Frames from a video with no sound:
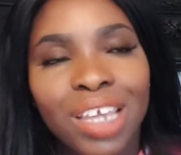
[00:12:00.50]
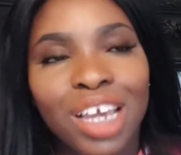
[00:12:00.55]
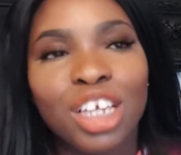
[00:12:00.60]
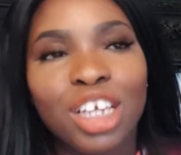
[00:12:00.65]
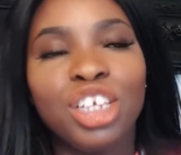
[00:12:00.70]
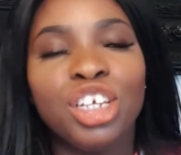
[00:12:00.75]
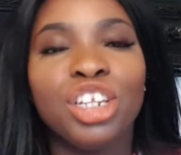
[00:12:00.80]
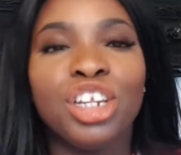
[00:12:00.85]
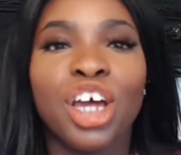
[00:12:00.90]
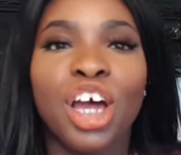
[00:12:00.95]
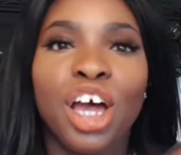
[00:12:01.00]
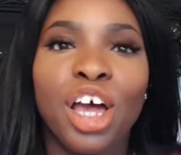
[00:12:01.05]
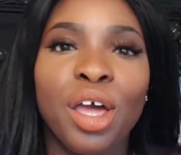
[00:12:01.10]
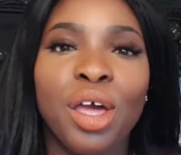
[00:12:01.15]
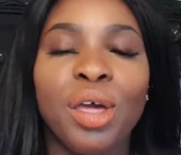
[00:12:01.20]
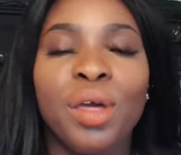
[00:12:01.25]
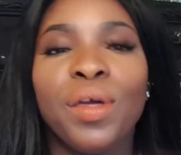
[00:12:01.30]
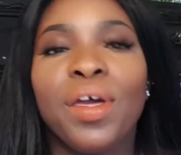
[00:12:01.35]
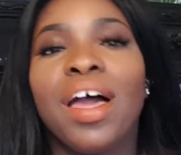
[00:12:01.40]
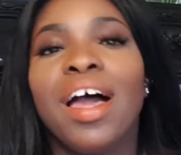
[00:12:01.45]
you
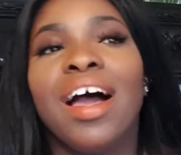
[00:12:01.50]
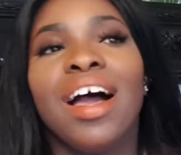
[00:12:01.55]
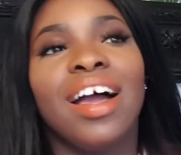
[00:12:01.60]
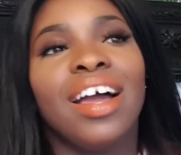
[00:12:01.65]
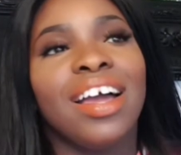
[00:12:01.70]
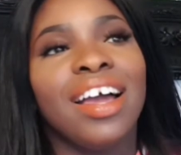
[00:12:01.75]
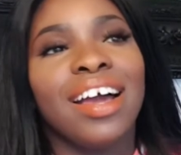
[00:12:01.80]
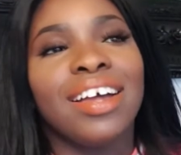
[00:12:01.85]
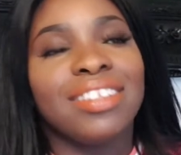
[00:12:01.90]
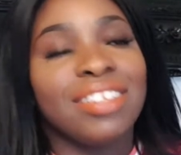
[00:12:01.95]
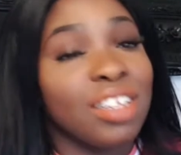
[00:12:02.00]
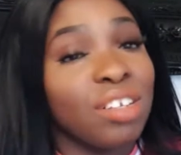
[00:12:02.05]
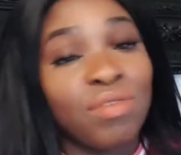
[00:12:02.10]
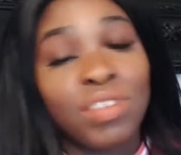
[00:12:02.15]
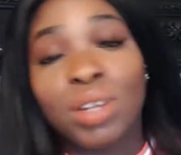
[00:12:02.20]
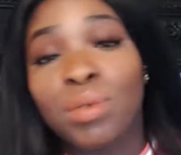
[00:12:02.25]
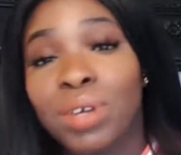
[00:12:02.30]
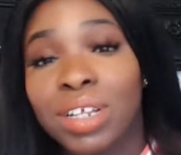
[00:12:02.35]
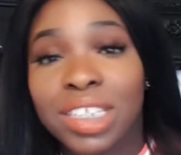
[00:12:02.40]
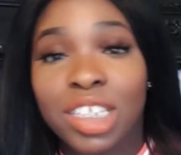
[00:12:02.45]
know, didn't
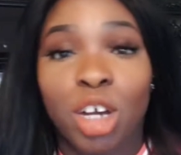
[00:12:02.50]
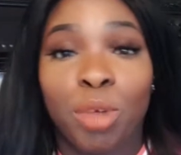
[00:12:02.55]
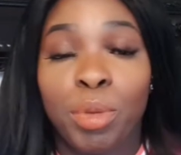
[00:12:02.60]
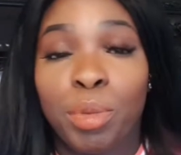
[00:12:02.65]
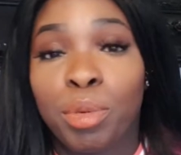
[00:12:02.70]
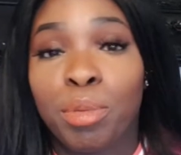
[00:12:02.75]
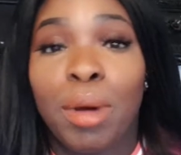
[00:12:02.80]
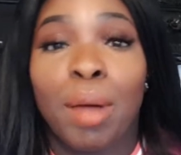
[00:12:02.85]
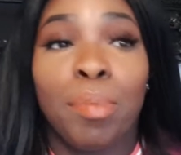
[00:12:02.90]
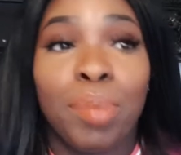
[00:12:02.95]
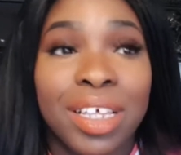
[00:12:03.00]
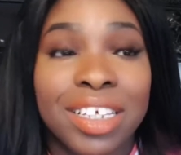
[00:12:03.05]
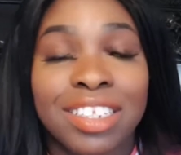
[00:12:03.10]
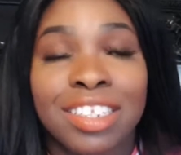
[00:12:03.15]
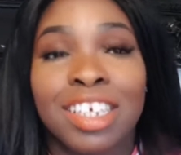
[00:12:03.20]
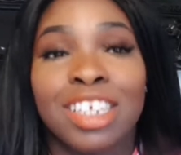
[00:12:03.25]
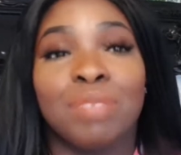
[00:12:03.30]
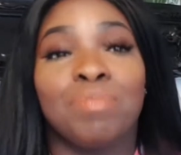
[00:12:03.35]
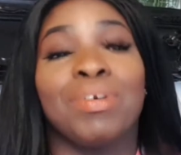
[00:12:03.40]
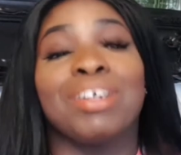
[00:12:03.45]
really want to tell people my business,